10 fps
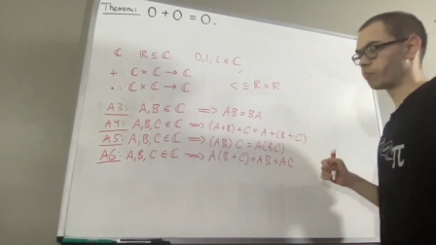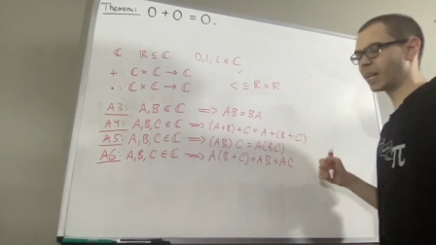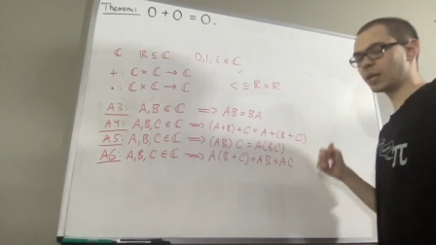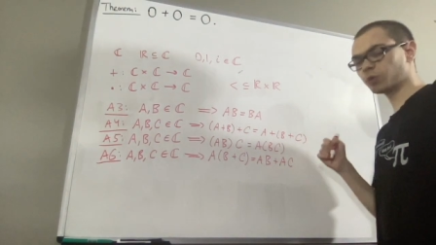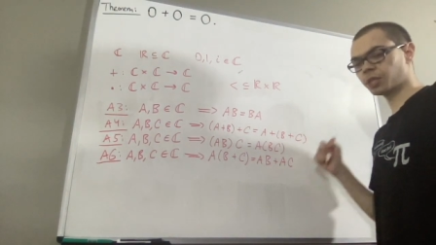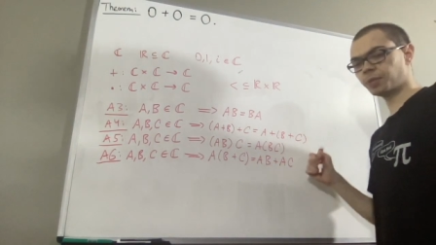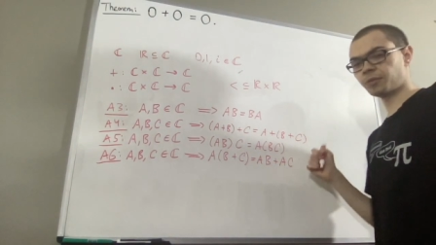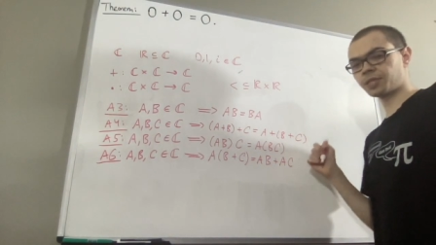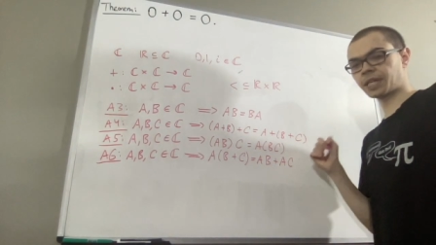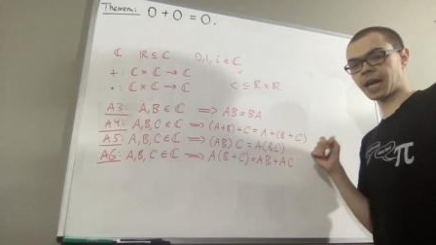And we're going to be
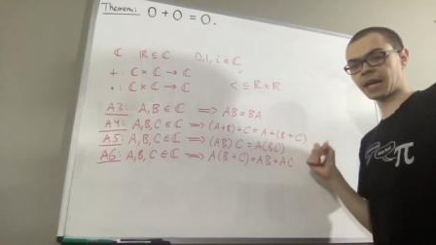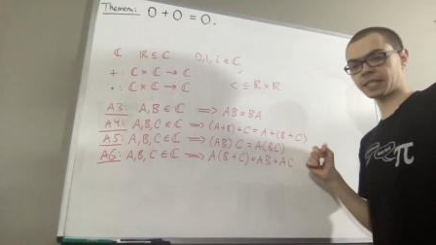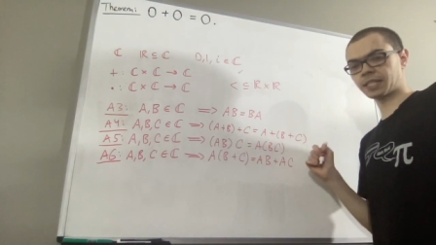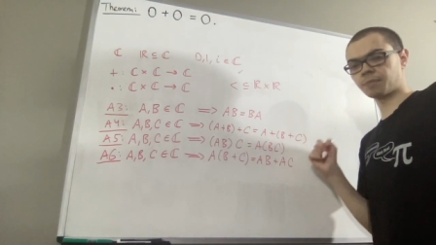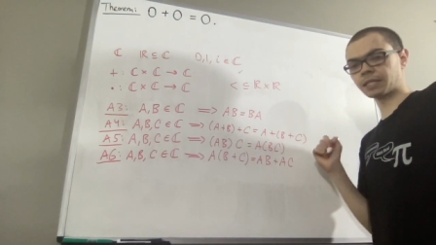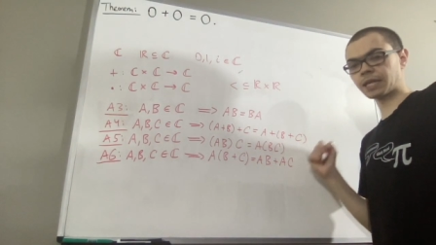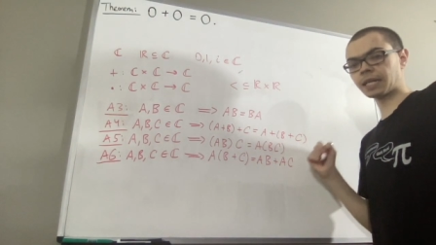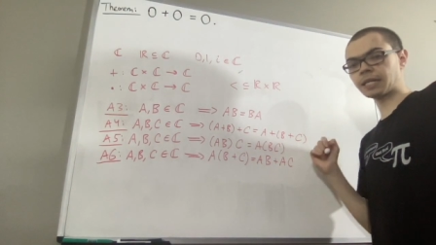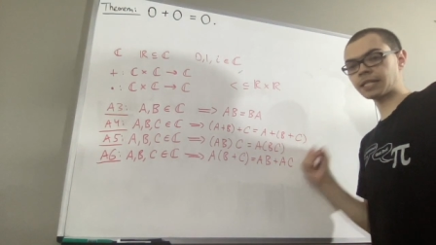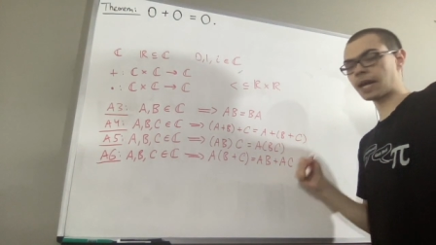using axioms
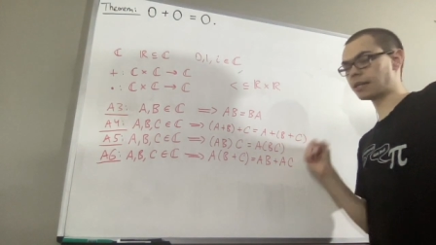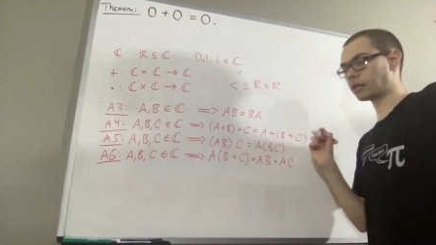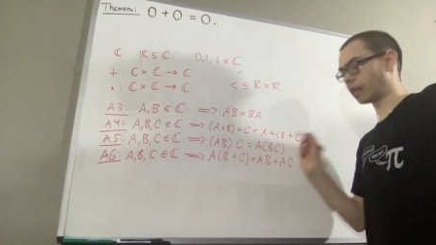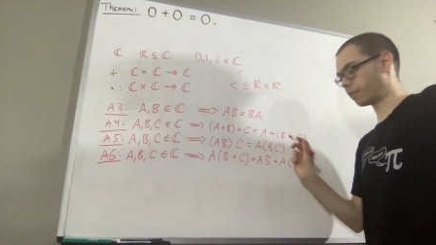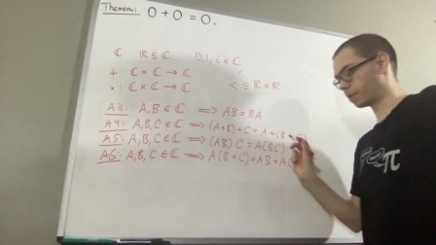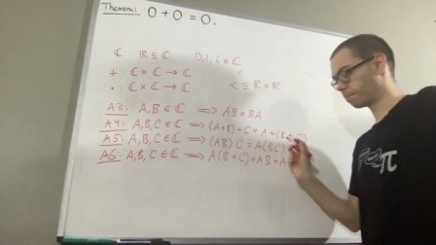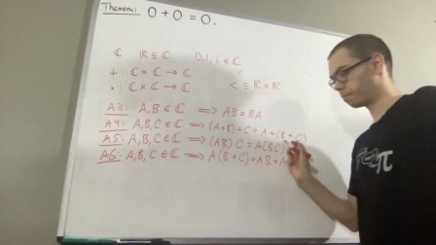9, 10, 11.